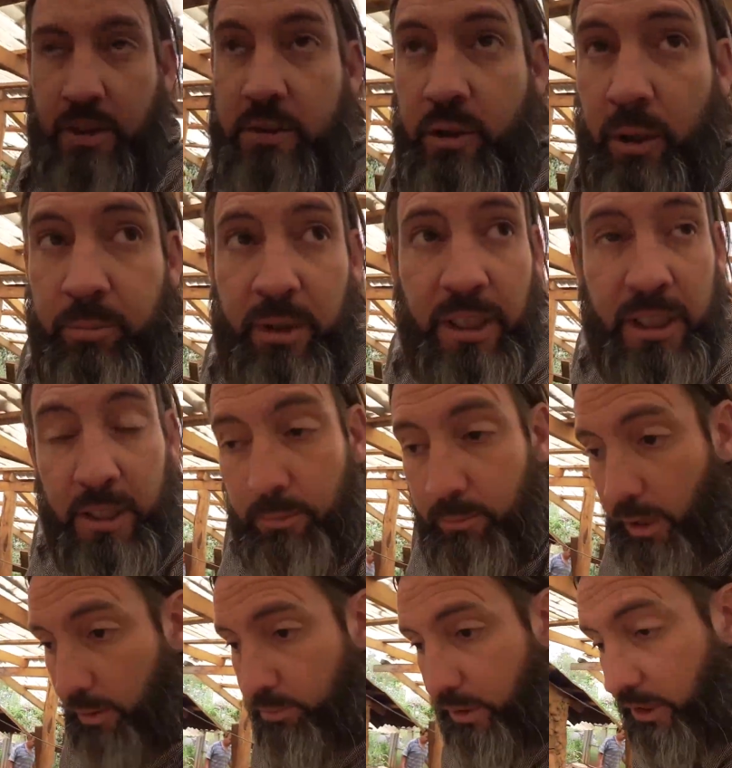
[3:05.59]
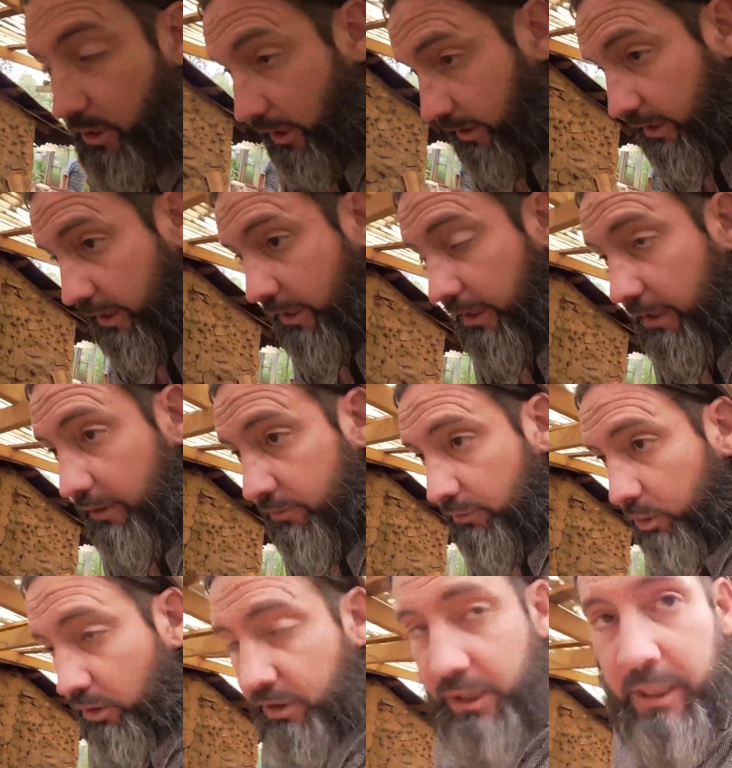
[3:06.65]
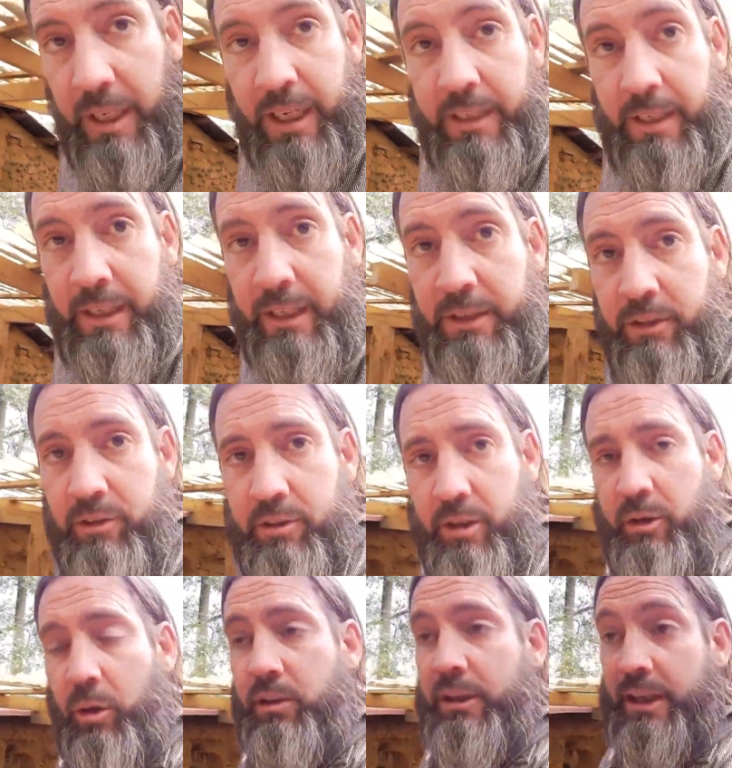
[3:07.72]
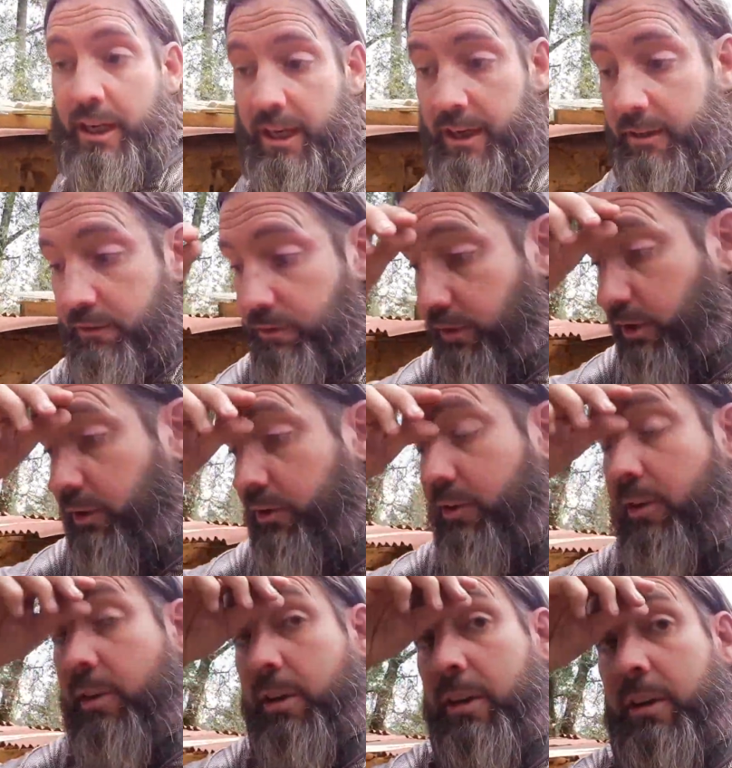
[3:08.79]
So I'm thinking it might be a good idea if Courtnee got uh, used to holding a hen first,